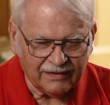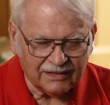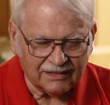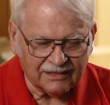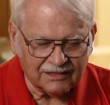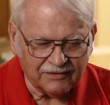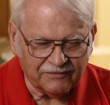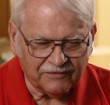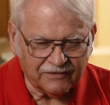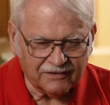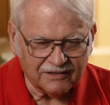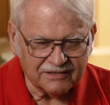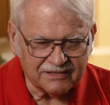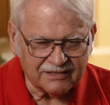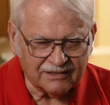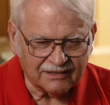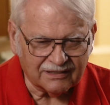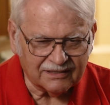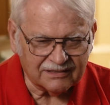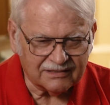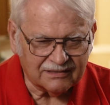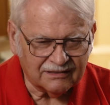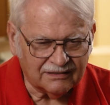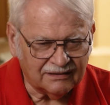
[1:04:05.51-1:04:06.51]
And the first
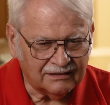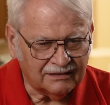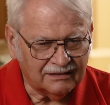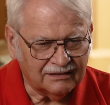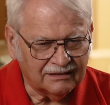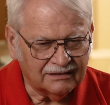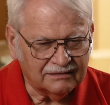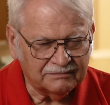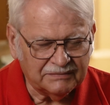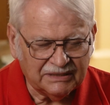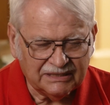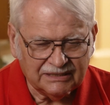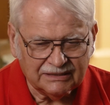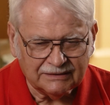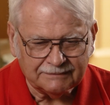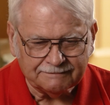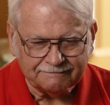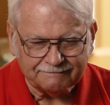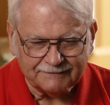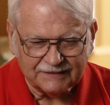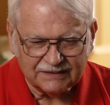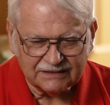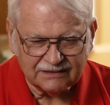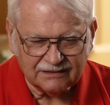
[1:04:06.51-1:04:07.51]
thing I said, oh,
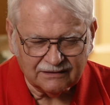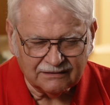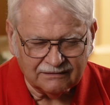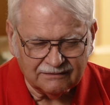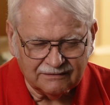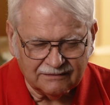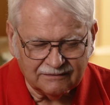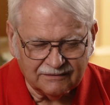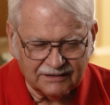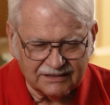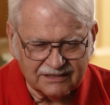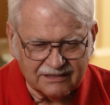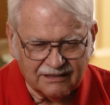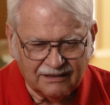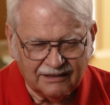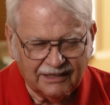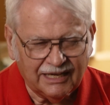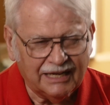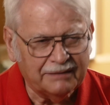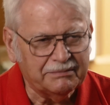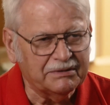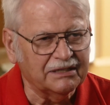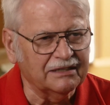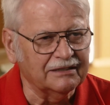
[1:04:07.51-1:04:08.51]
Mom. I said, what's all
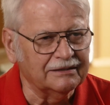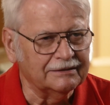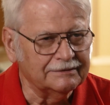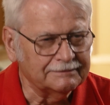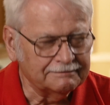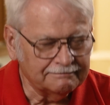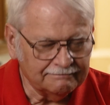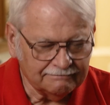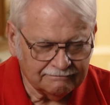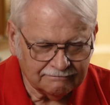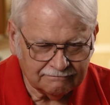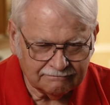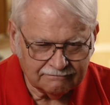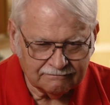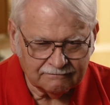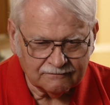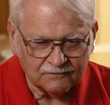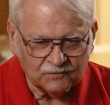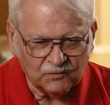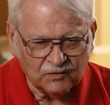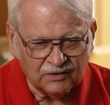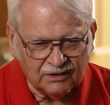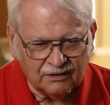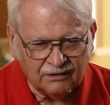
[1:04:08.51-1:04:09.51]
happening?
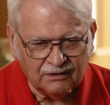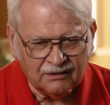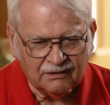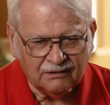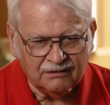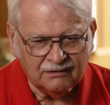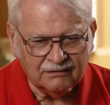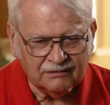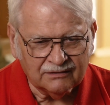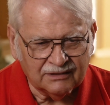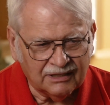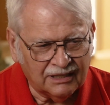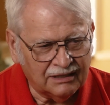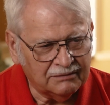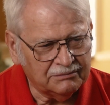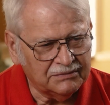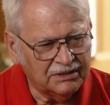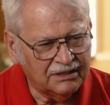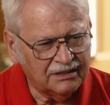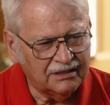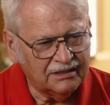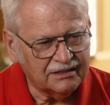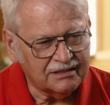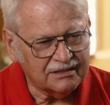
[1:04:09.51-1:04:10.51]
Oh, not
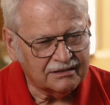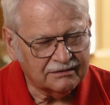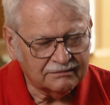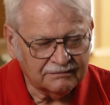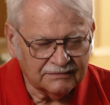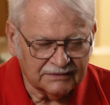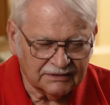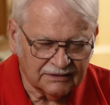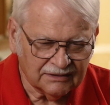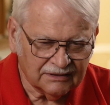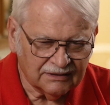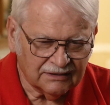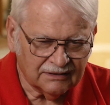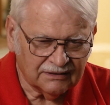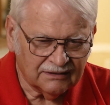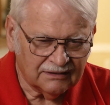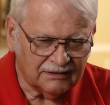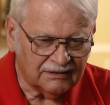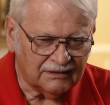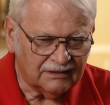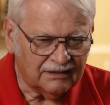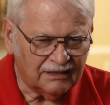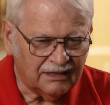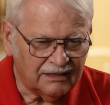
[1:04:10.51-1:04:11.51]
much.
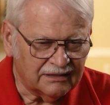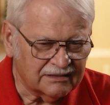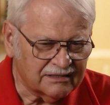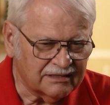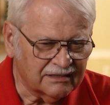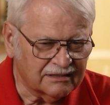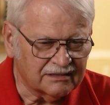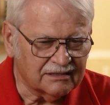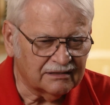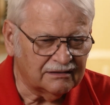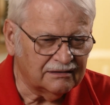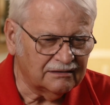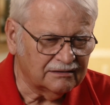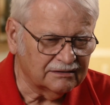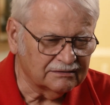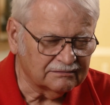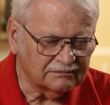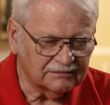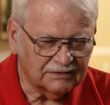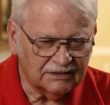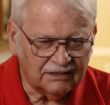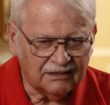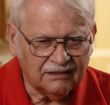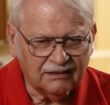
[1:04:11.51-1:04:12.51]
Oh, how's things
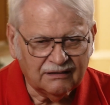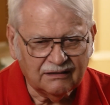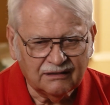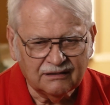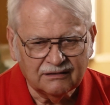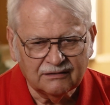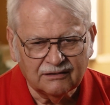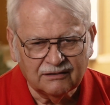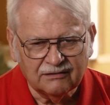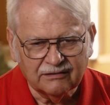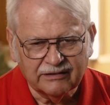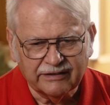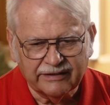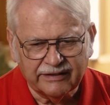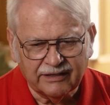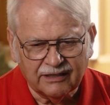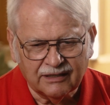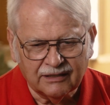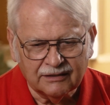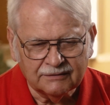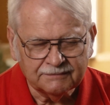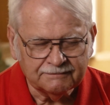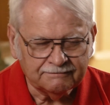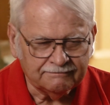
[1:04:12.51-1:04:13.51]
going? Oh,
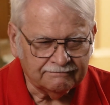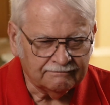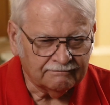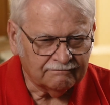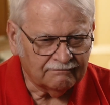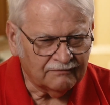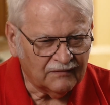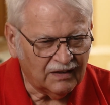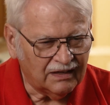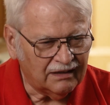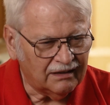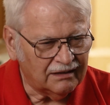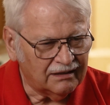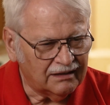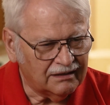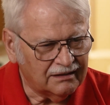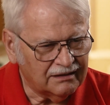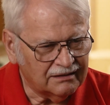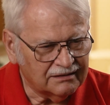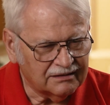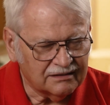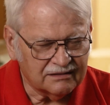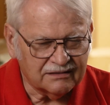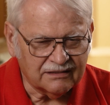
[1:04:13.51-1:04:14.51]
okay.
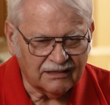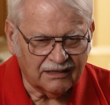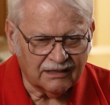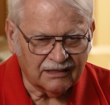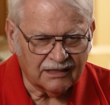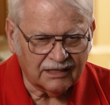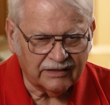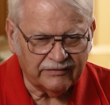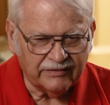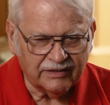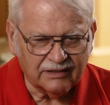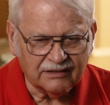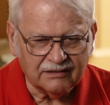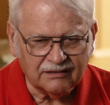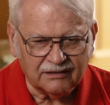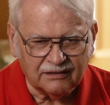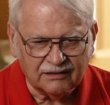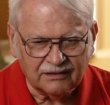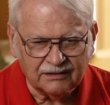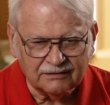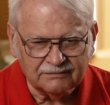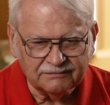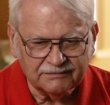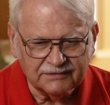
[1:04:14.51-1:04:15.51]
Yeah, just thought I'd give you a
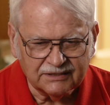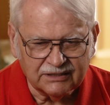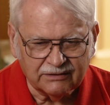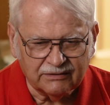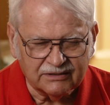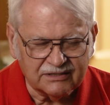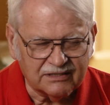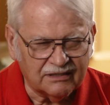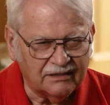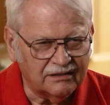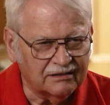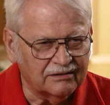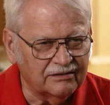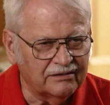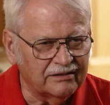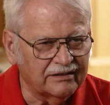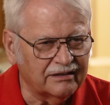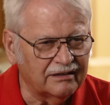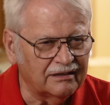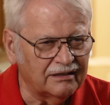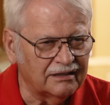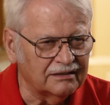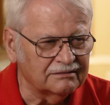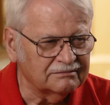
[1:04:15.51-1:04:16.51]
call, see what's all
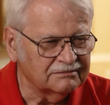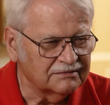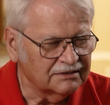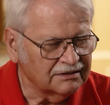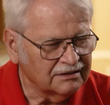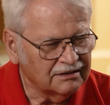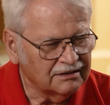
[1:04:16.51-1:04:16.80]
going on.